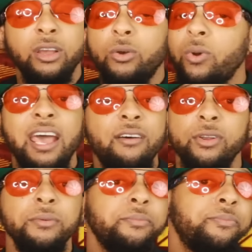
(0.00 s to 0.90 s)

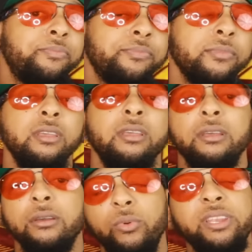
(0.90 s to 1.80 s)
whatever,
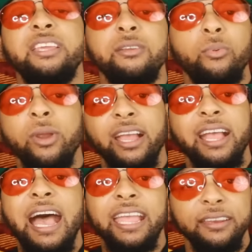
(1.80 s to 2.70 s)
we need to bring a
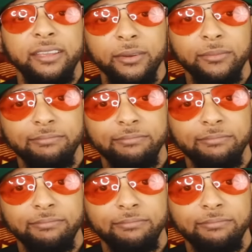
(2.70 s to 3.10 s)
guy in here.